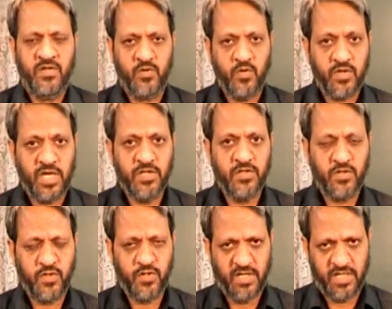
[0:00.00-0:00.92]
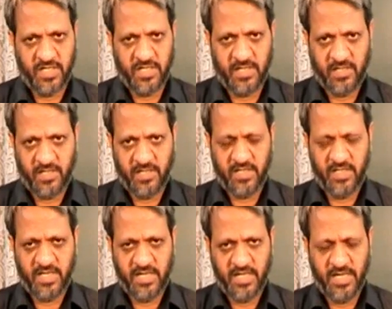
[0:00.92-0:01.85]
To control
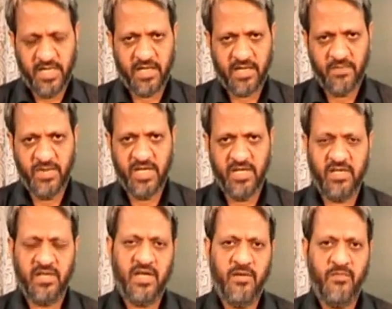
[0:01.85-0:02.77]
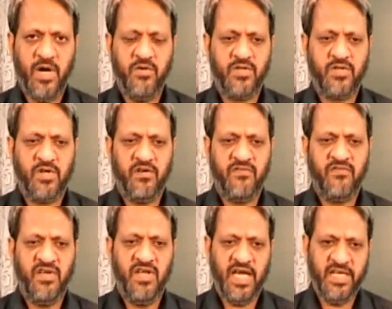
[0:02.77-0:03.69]
the incoming amount of
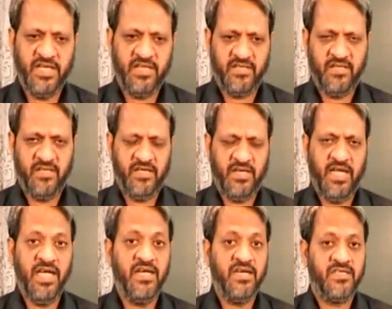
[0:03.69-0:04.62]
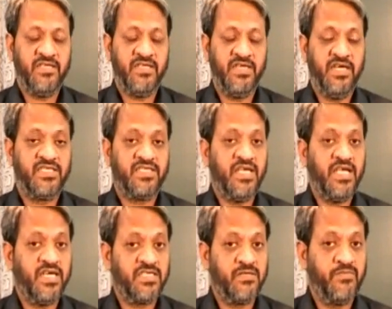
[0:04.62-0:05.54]
light and its
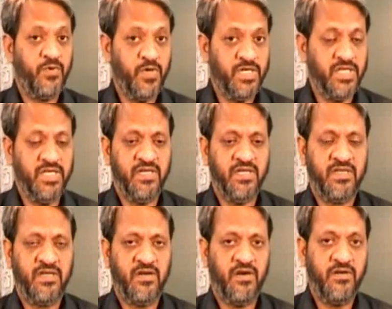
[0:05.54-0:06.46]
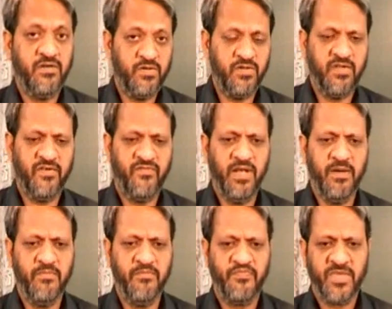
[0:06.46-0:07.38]
exposure onto the
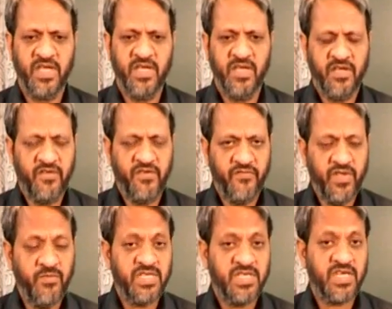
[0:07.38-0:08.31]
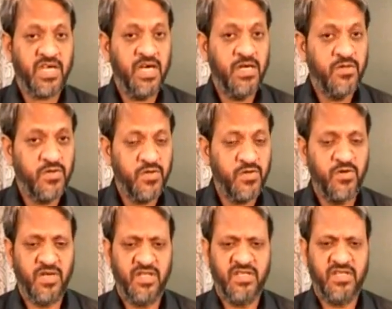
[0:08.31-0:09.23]
film, we must
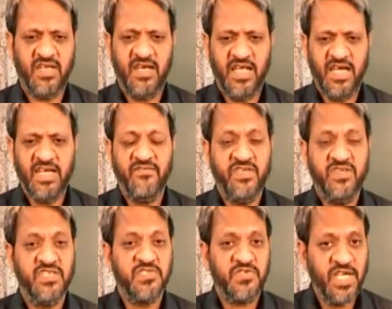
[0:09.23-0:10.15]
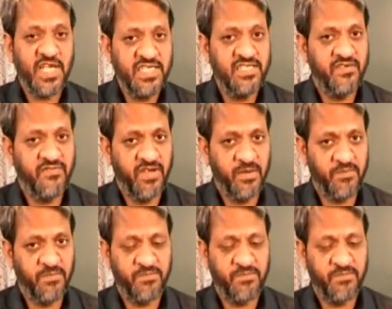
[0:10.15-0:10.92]
control the light which strikes the film.